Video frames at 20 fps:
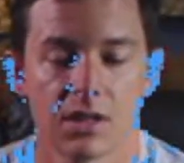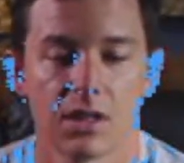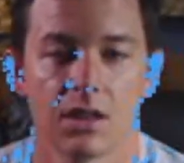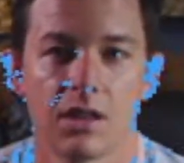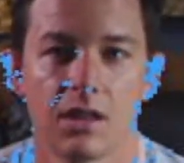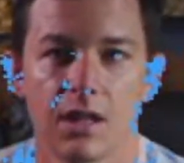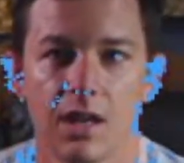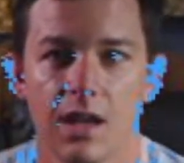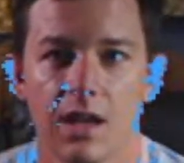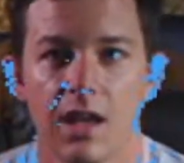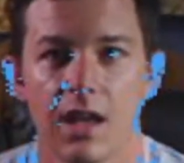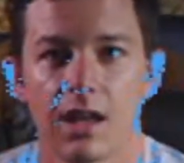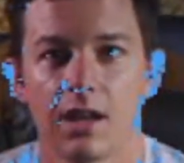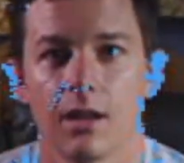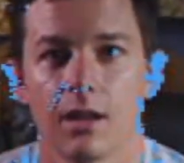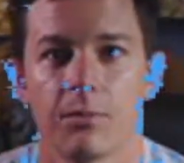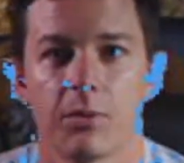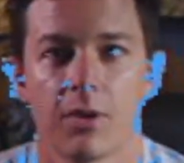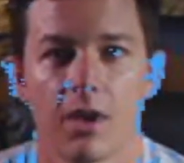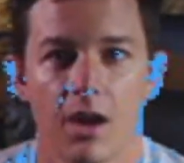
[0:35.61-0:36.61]
they end
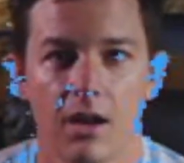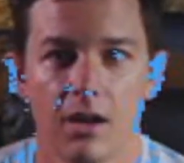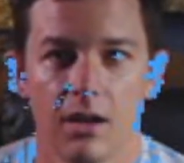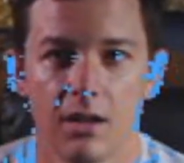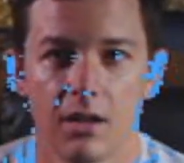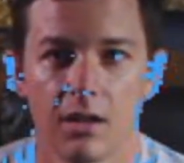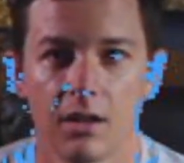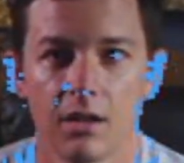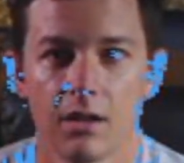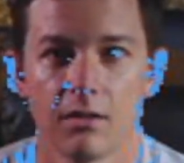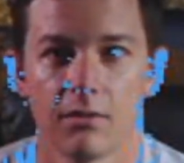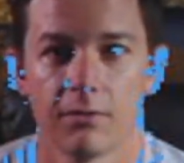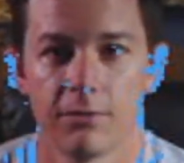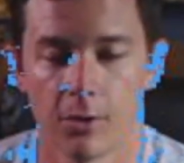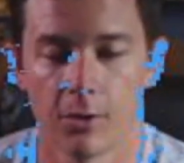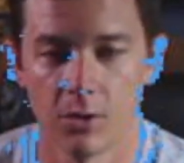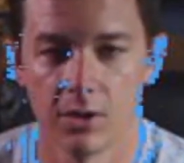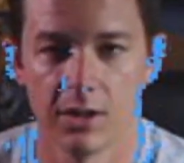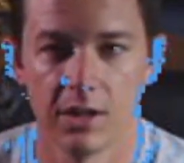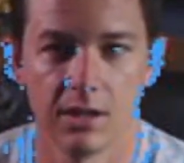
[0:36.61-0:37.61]
up cutting
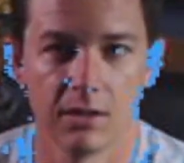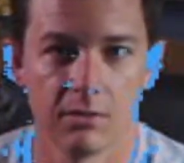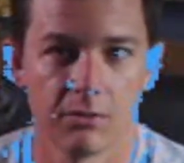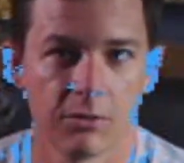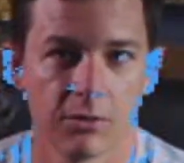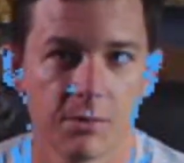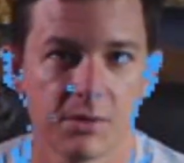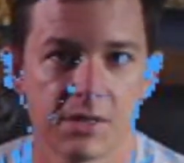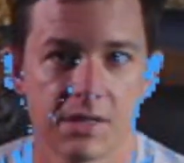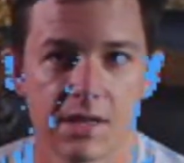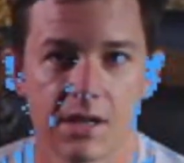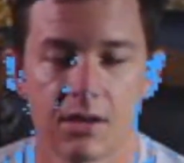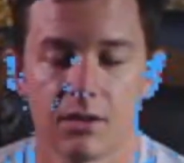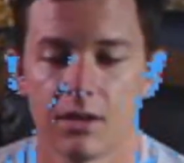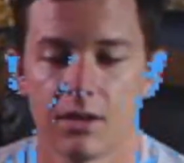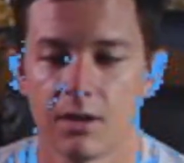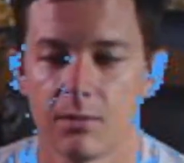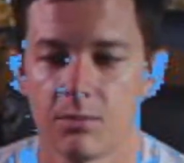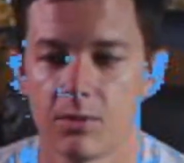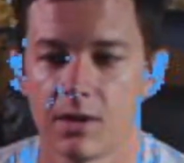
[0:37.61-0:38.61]
Foley in from a sound
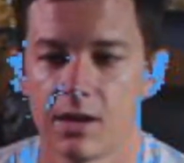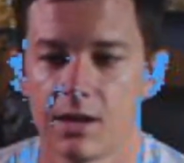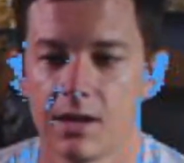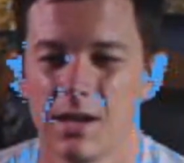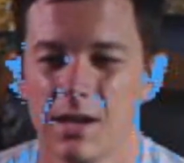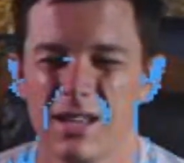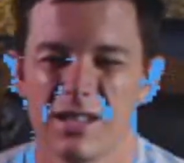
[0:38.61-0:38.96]
library.